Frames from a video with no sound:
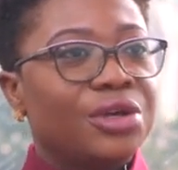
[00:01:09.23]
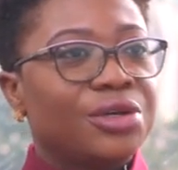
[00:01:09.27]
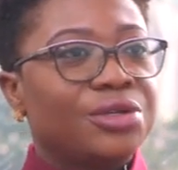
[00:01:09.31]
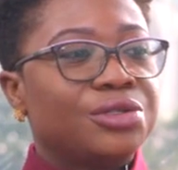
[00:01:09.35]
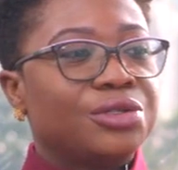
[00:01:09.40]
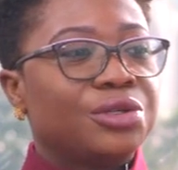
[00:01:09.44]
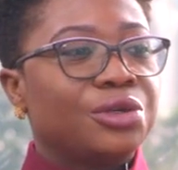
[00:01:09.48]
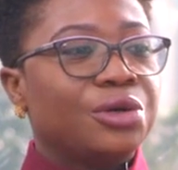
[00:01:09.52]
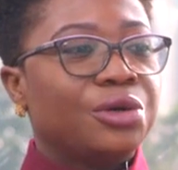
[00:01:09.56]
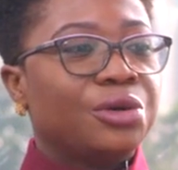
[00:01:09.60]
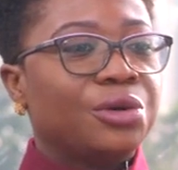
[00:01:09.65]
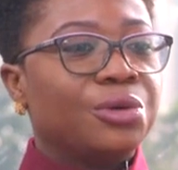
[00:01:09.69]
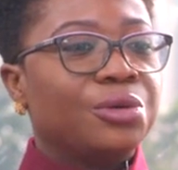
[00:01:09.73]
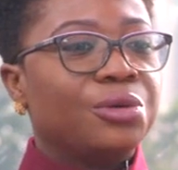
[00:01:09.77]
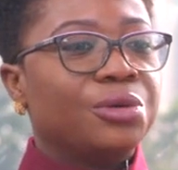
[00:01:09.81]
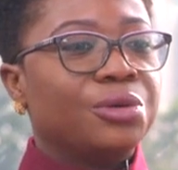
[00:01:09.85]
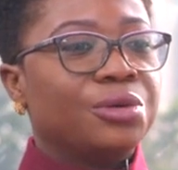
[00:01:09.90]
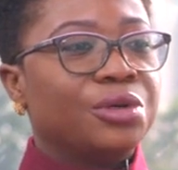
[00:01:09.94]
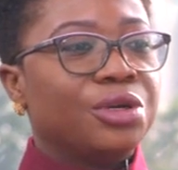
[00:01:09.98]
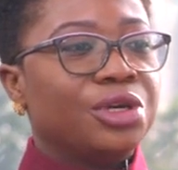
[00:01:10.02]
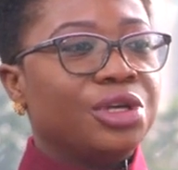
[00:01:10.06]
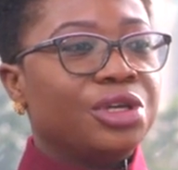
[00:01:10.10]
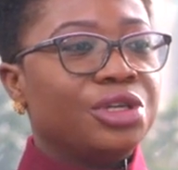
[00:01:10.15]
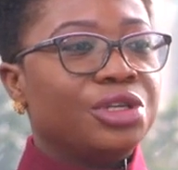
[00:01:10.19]
So
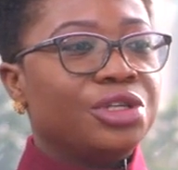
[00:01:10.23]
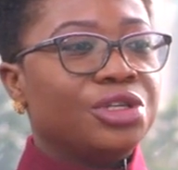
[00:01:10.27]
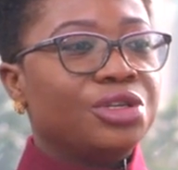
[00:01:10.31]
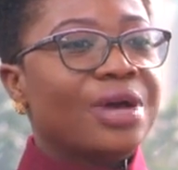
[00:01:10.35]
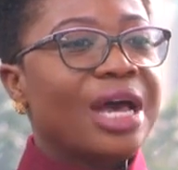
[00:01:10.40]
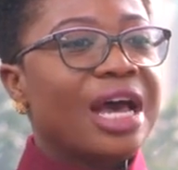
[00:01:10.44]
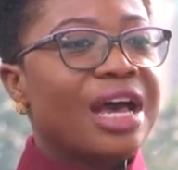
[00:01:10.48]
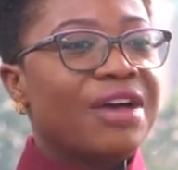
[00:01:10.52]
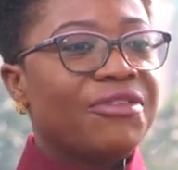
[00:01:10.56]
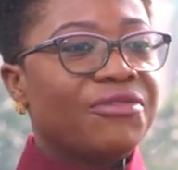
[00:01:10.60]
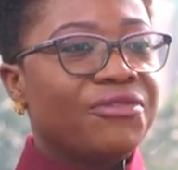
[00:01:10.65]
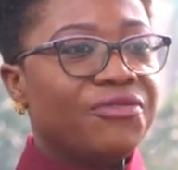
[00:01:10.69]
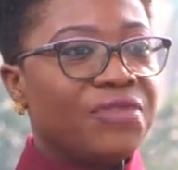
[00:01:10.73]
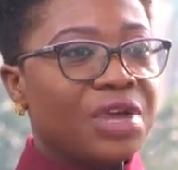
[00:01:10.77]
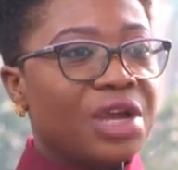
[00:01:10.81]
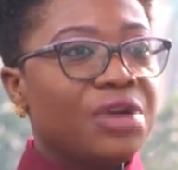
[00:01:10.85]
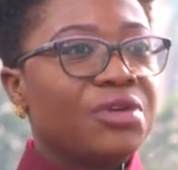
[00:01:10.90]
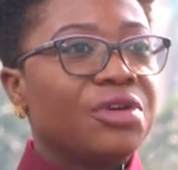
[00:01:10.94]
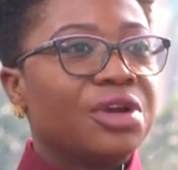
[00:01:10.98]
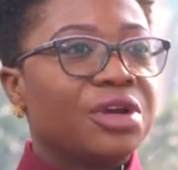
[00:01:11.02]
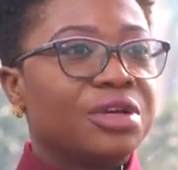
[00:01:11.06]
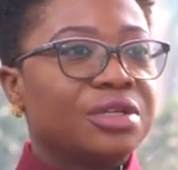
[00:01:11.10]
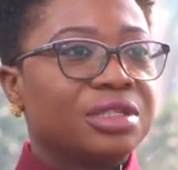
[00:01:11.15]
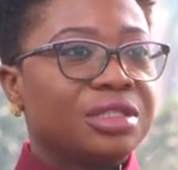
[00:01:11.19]
you have
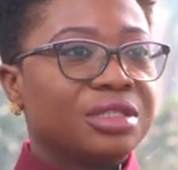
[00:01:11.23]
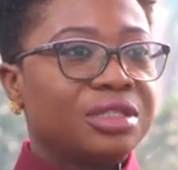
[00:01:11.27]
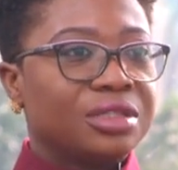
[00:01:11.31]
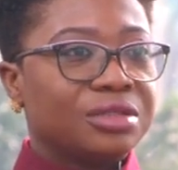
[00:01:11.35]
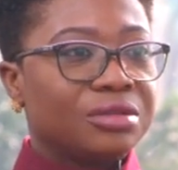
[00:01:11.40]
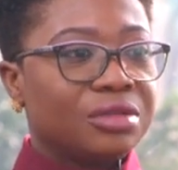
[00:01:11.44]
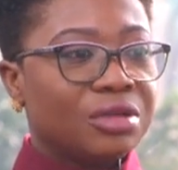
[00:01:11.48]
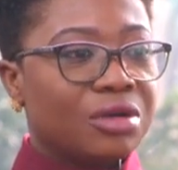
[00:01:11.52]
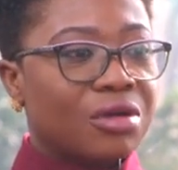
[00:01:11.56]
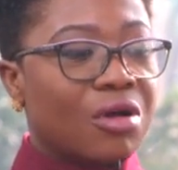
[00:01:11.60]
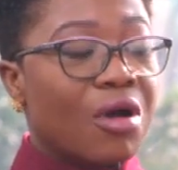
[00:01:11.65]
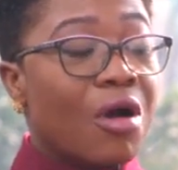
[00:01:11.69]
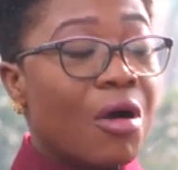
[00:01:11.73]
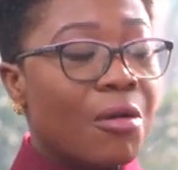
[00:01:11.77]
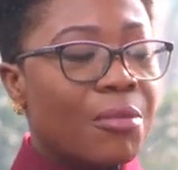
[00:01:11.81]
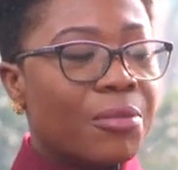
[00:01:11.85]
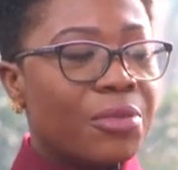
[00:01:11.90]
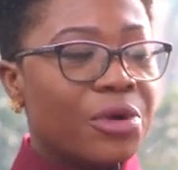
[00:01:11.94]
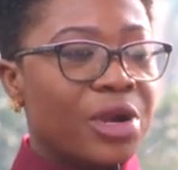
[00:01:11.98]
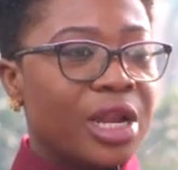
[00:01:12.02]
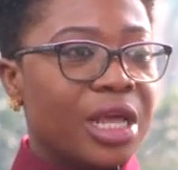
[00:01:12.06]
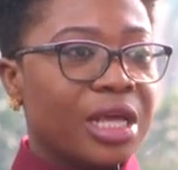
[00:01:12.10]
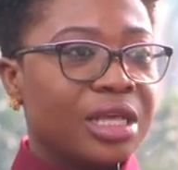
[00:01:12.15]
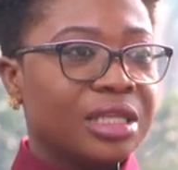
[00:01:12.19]
various
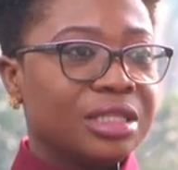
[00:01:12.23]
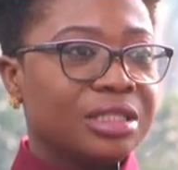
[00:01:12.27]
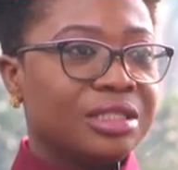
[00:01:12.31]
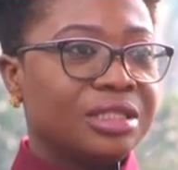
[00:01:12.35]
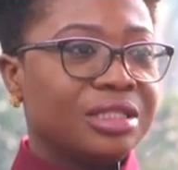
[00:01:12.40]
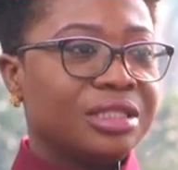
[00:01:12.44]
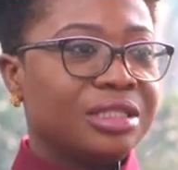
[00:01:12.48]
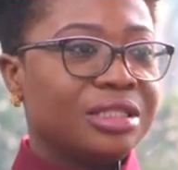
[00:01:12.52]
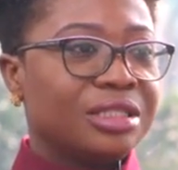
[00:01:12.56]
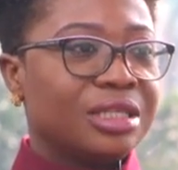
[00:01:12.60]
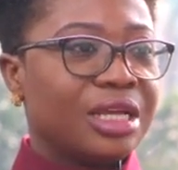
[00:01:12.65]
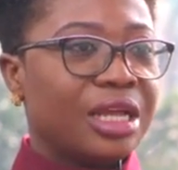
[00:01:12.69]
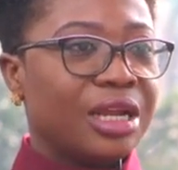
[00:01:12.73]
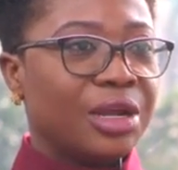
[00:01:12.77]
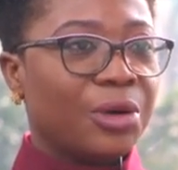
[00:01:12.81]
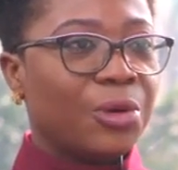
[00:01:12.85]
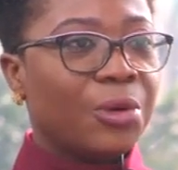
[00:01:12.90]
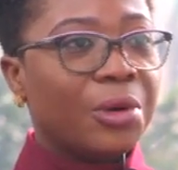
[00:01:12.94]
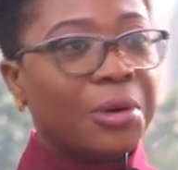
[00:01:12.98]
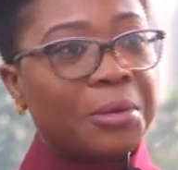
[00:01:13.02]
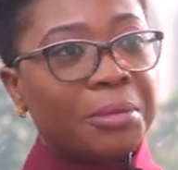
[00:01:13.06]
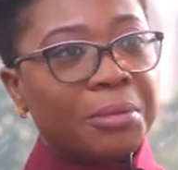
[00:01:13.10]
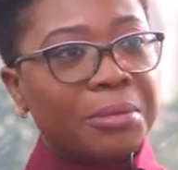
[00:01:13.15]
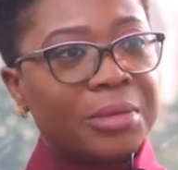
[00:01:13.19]
components and
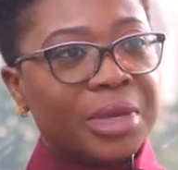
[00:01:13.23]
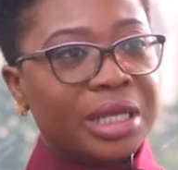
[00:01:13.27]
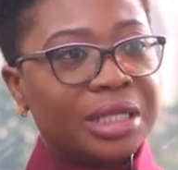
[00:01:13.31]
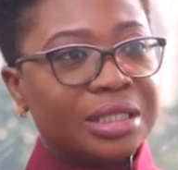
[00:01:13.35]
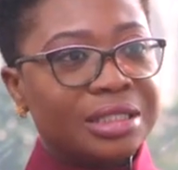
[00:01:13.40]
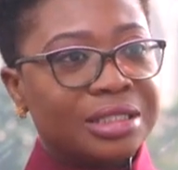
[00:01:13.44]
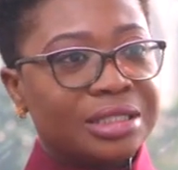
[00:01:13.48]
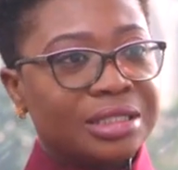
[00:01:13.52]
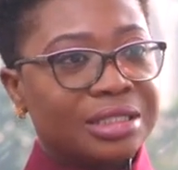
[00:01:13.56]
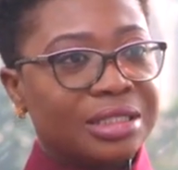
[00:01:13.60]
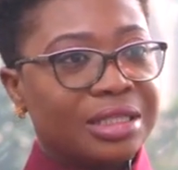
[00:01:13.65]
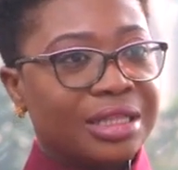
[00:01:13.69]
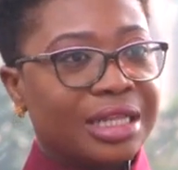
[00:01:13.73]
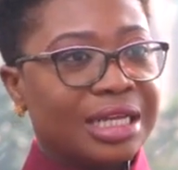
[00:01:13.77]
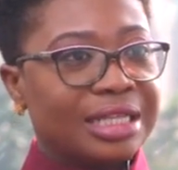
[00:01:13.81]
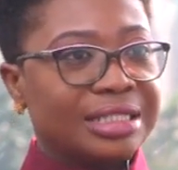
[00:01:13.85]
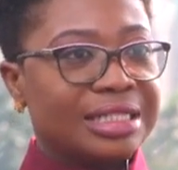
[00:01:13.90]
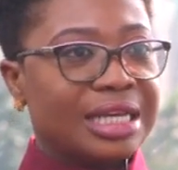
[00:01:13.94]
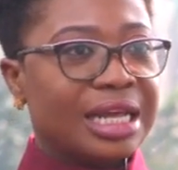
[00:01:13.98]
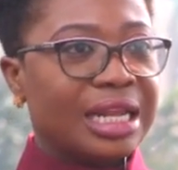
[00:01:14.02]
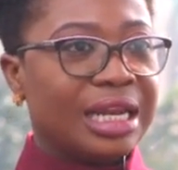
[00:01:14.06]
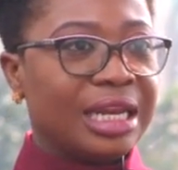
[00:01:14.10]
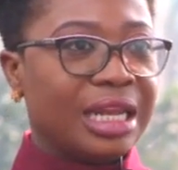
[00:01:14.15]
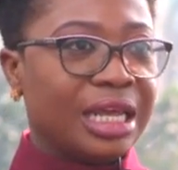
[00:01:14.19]
equipment
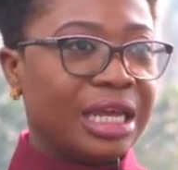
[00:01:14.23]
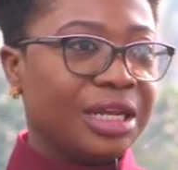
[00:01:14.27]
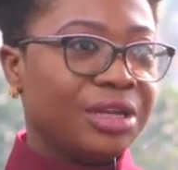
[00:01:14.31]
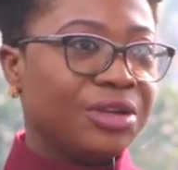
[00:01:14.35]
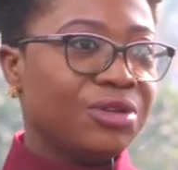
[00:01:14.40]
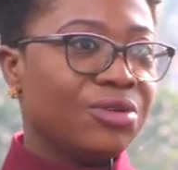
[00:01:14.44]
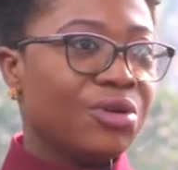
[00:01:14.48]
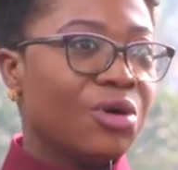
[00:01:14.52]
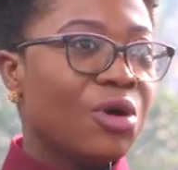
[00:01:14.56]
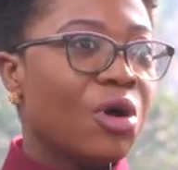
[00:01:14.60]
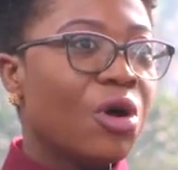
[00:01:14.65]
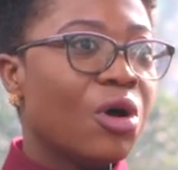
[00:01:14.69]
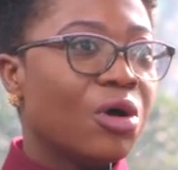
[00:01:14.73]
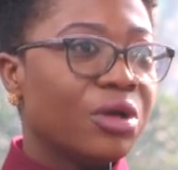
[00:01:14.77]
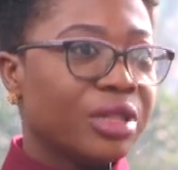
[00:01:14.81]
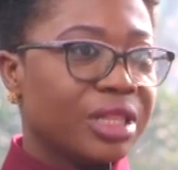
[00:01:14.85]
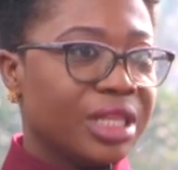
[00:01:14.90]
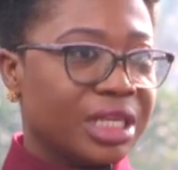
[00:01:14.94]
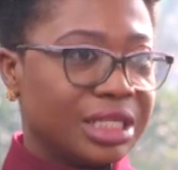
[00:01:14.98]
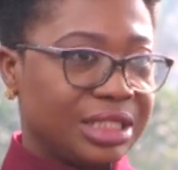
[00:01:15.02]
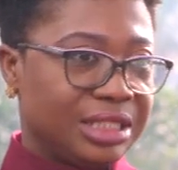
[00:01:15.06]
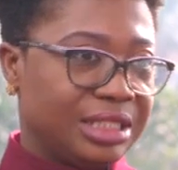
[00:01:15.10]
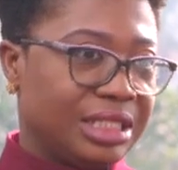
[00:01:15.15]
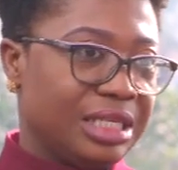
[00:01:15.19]
that are laid on
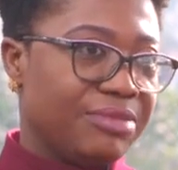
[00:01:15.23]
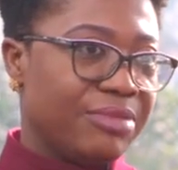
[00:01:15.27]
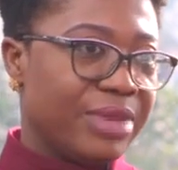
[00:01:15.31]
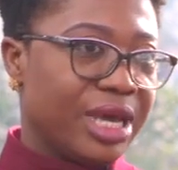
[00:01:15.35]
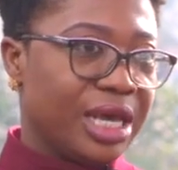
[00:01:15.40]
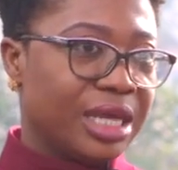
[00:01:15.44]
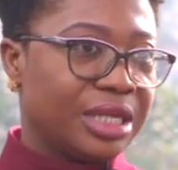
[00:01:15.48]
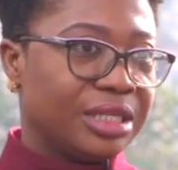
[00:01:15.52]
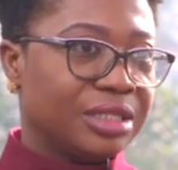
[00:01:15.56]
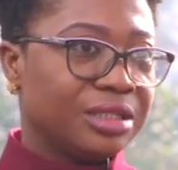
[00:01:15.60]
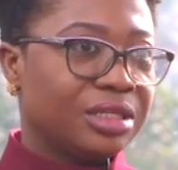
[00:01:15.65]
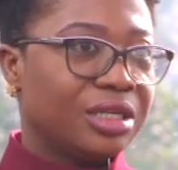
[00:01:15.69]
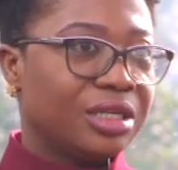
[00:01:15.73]
the seabed